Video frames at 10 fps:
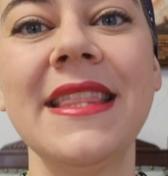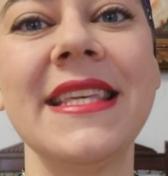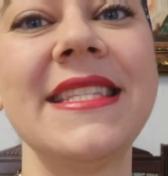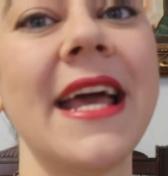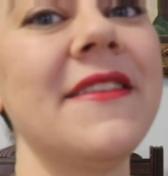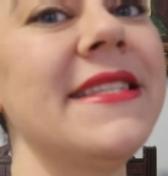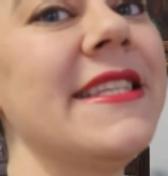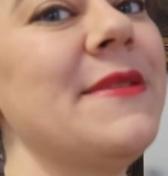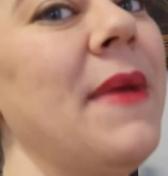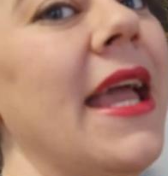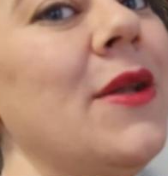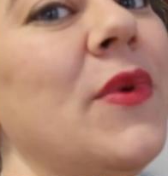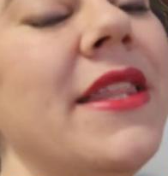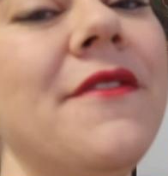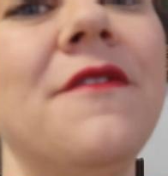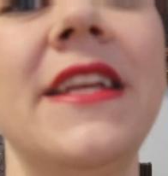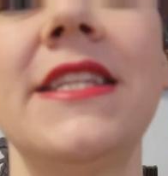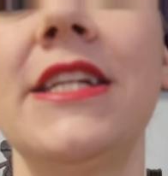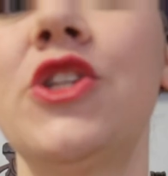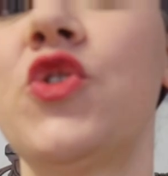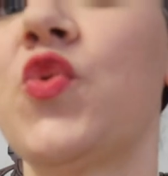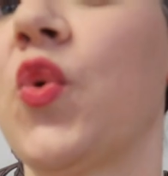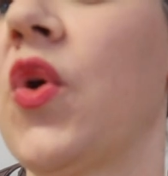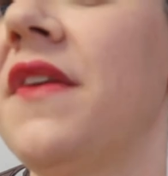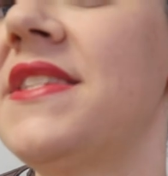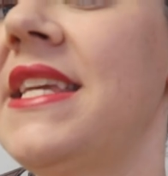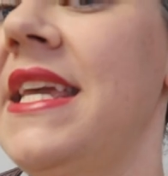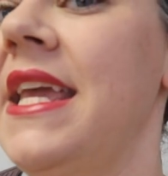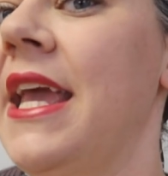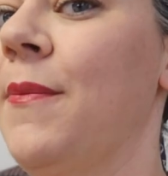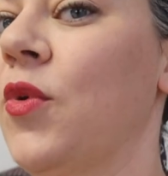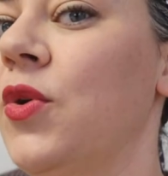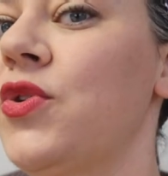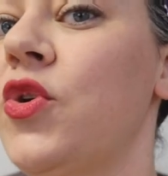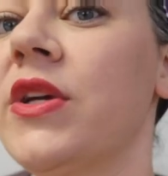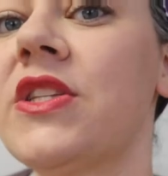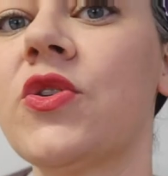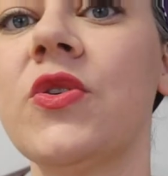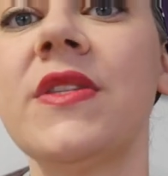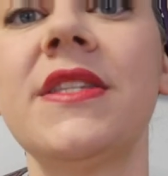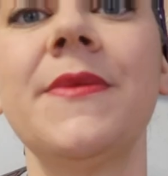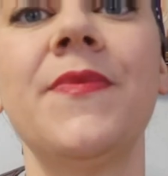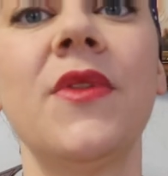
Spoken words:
This necklace is made with vintage Swarovski emerald crystals,